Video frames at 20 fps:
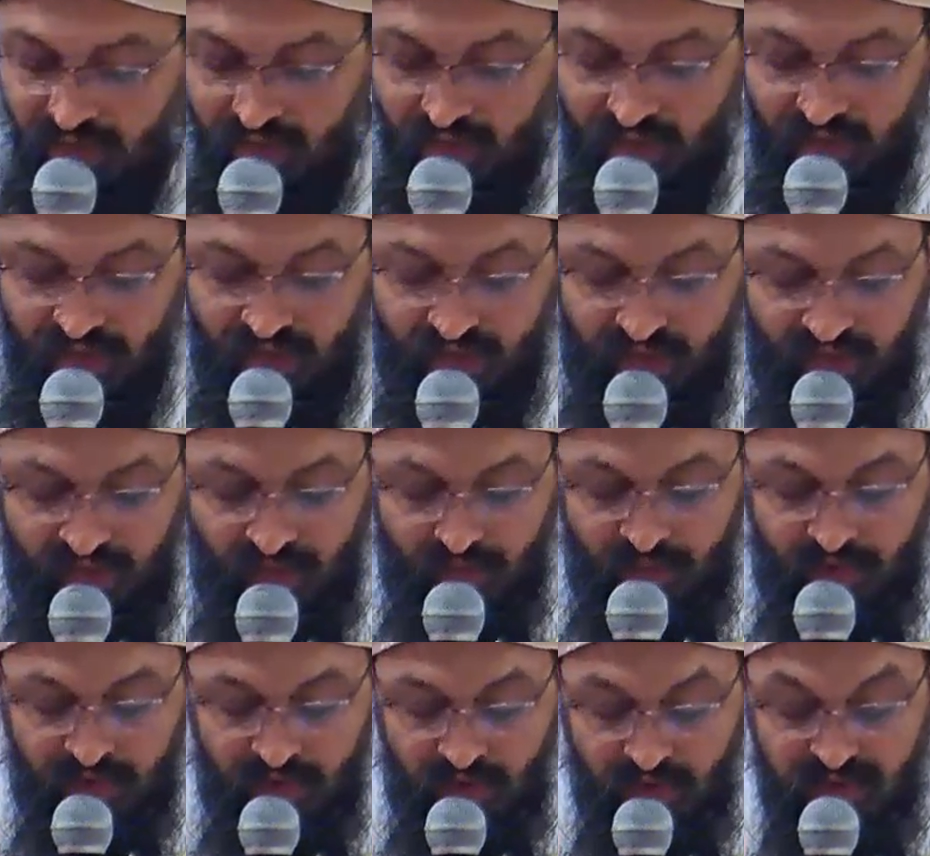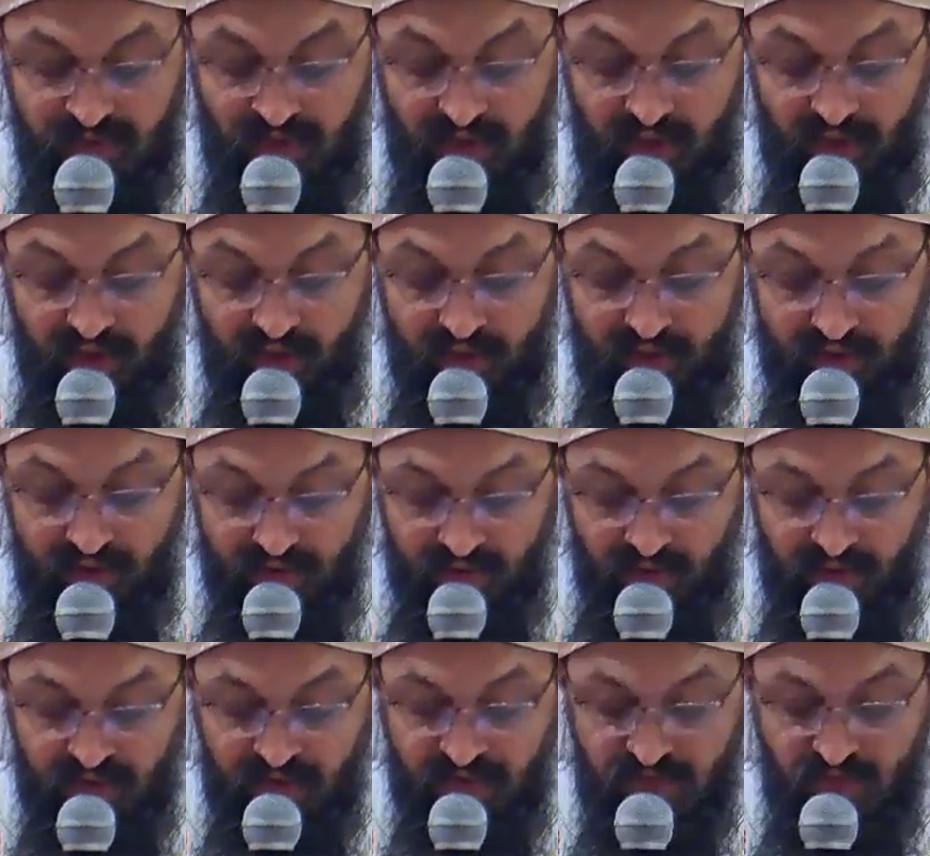I came across a
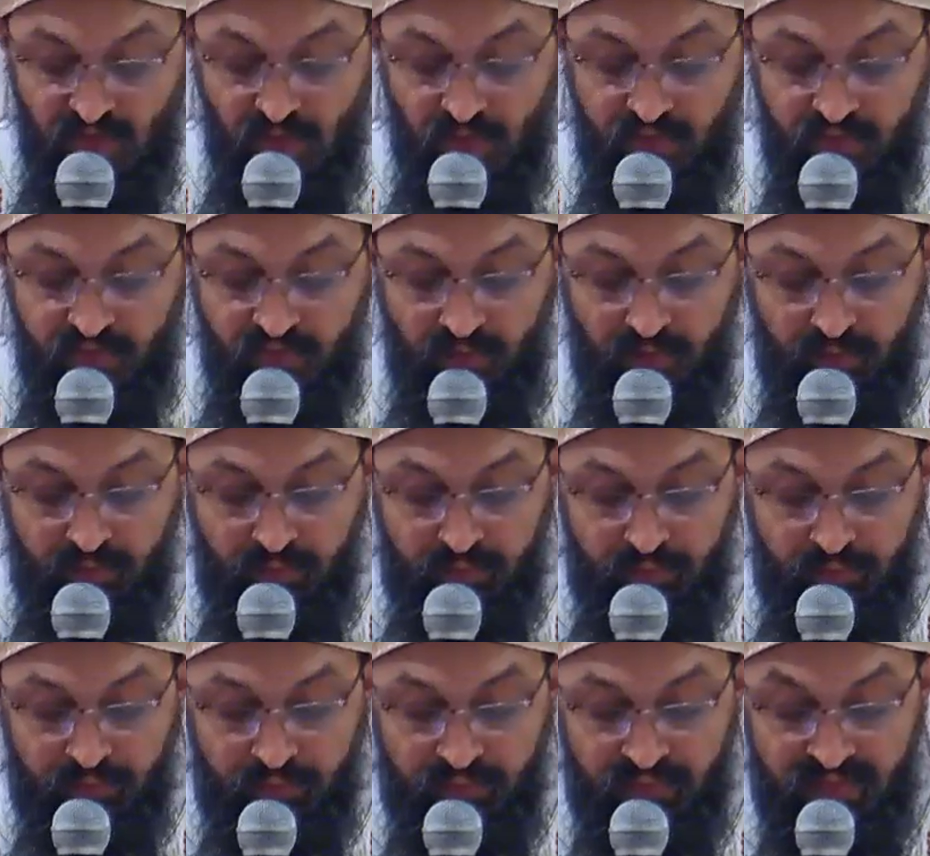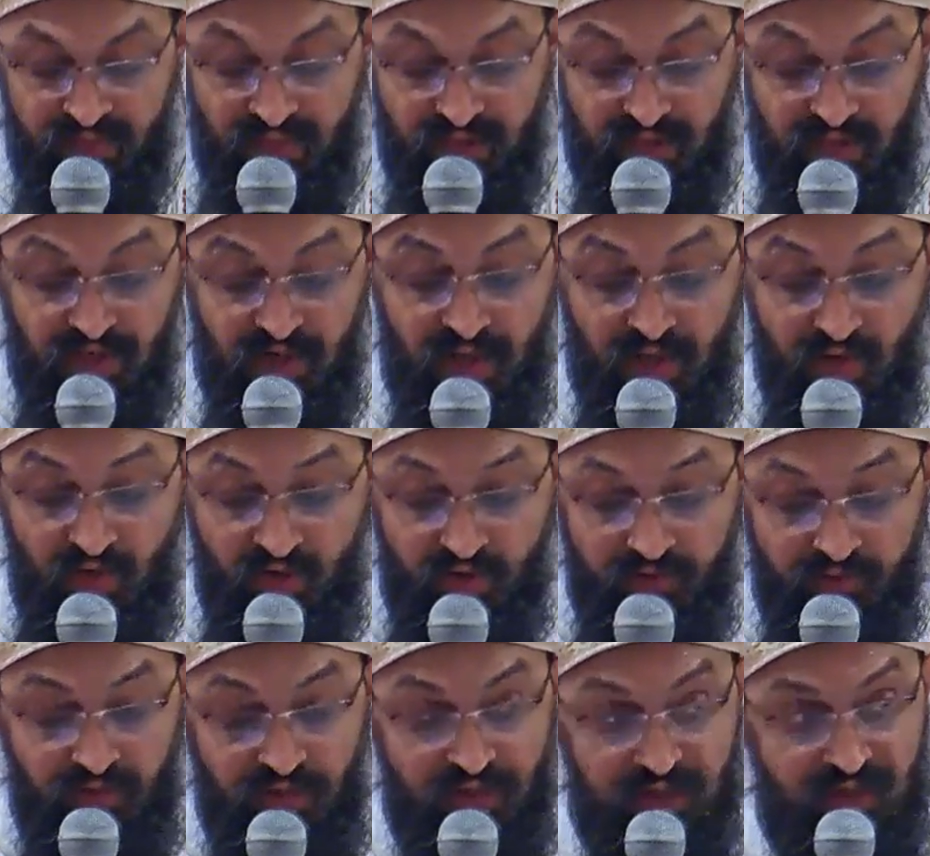nice quote from St. Gregory
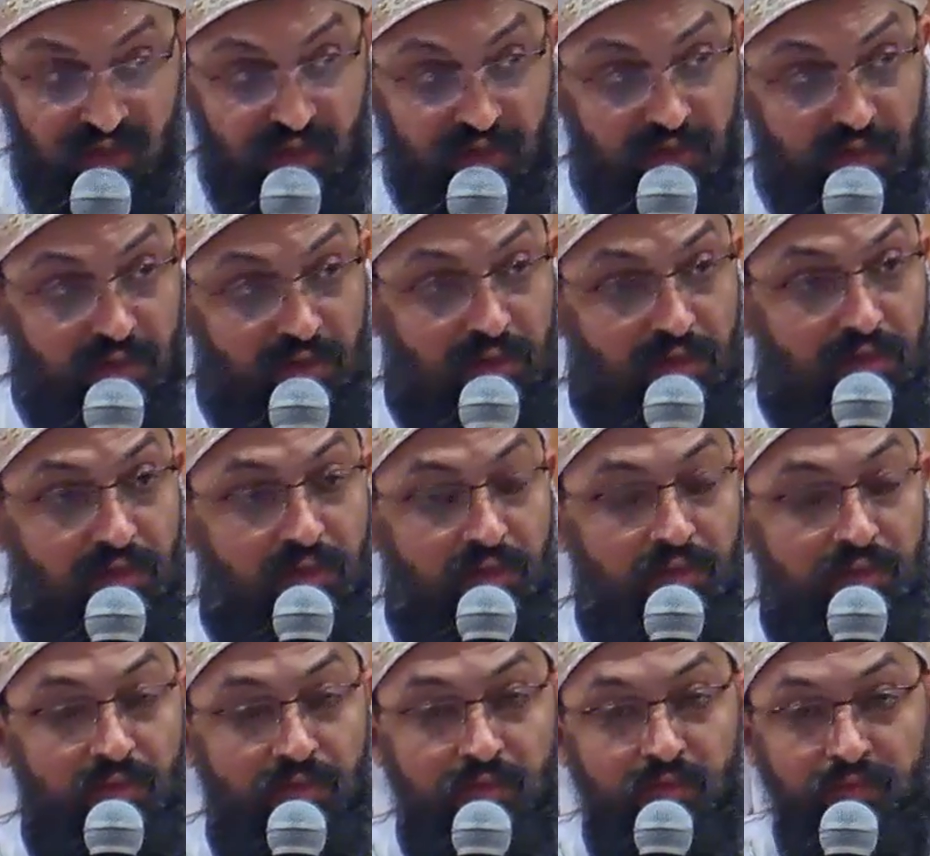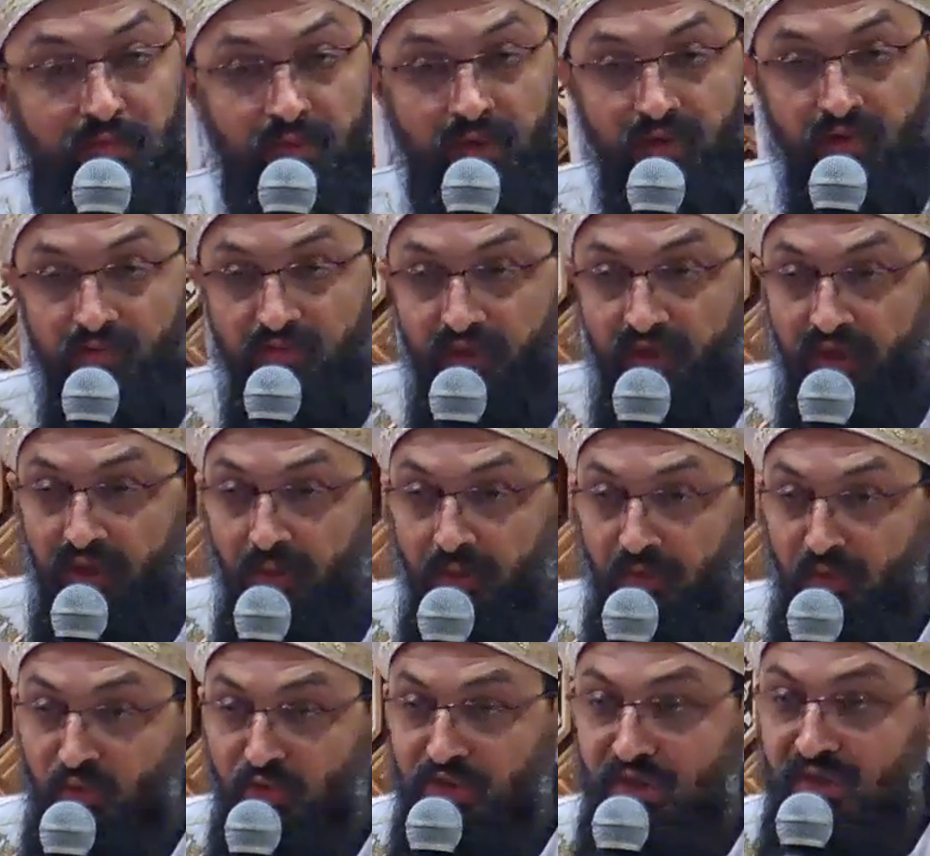of Nyssa, one of the
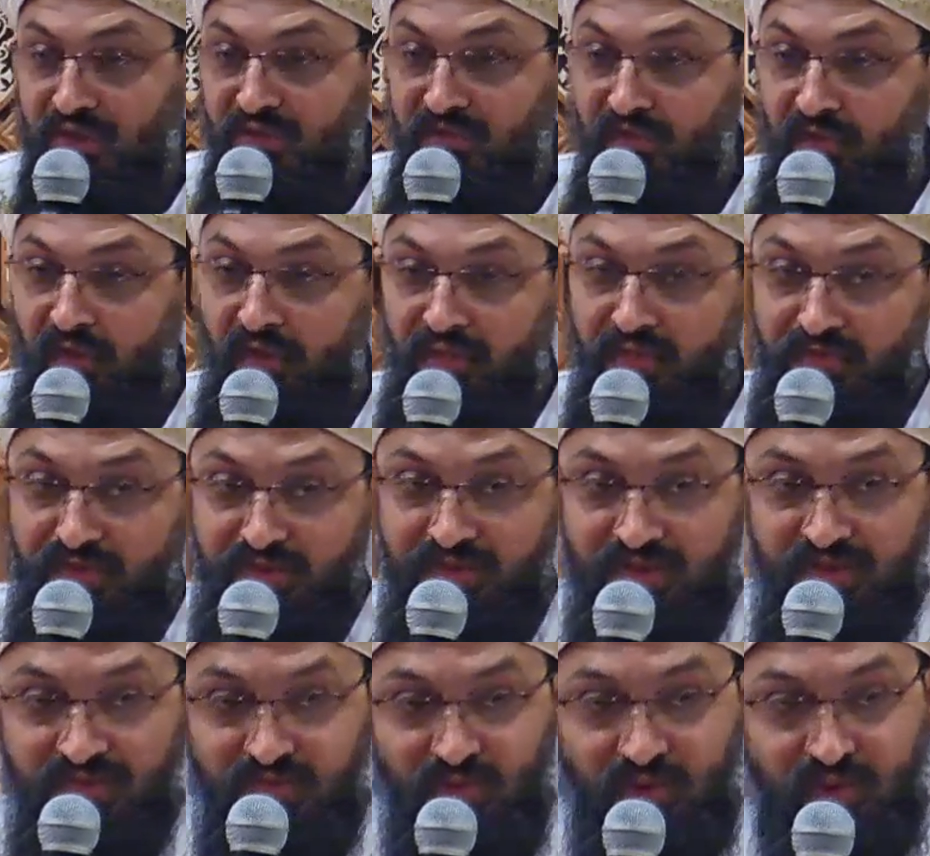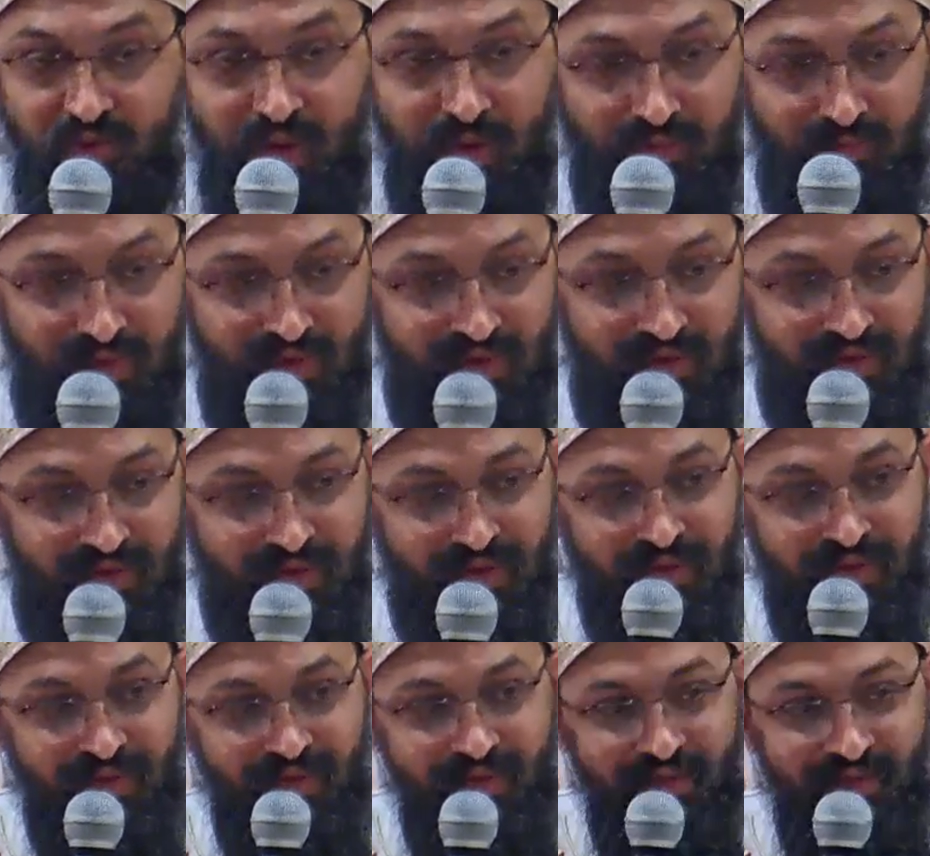Cappadocian fathers, if you remember.
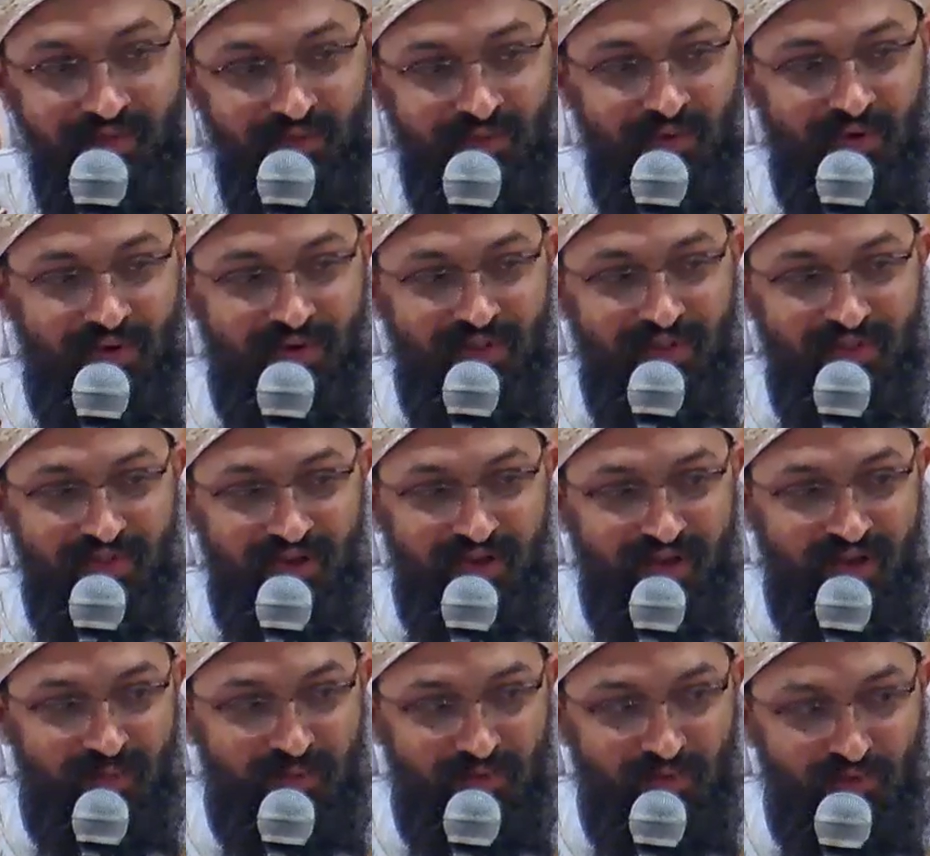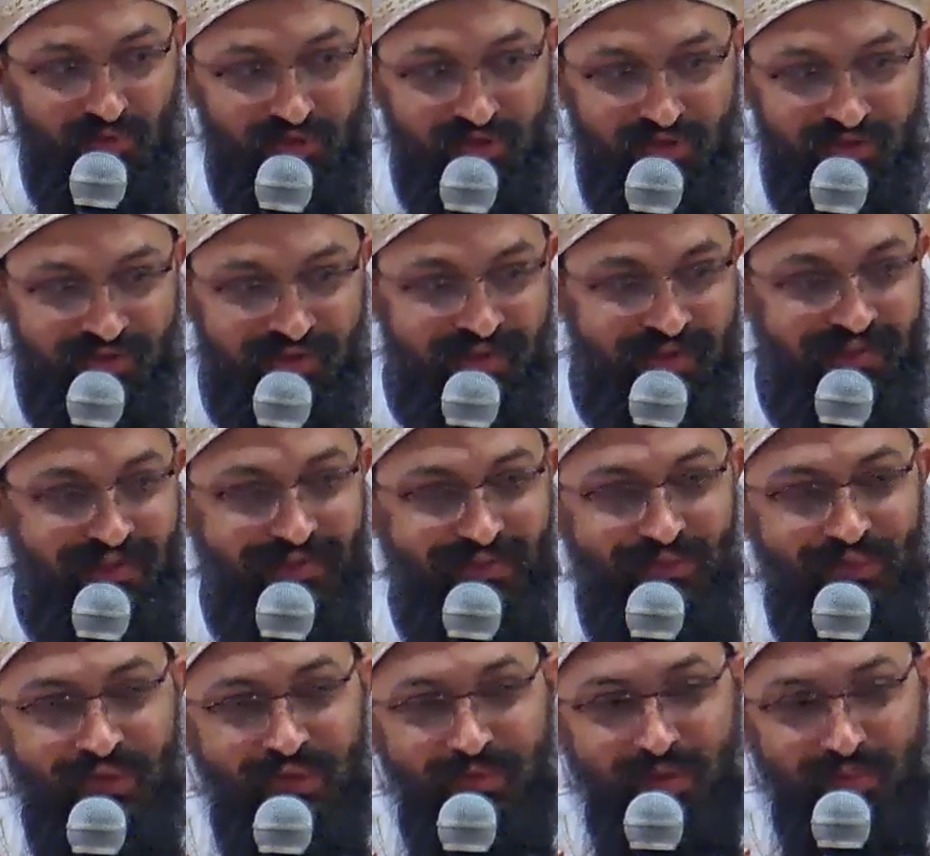Who are the three Cappadocian?
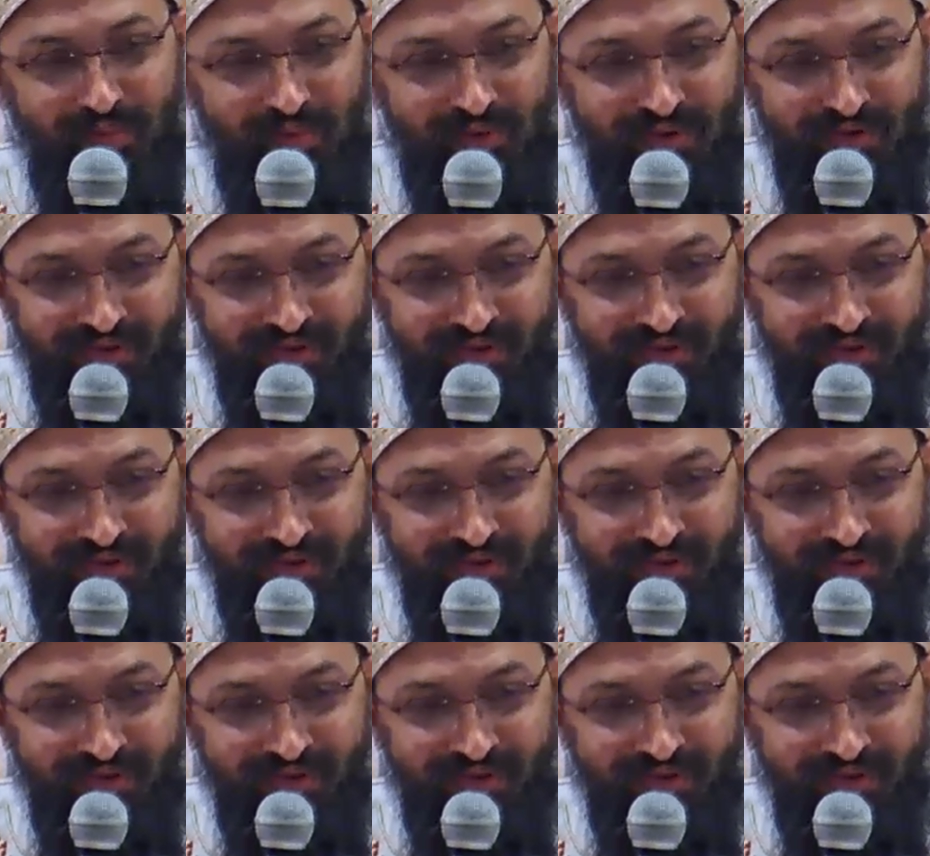You remember?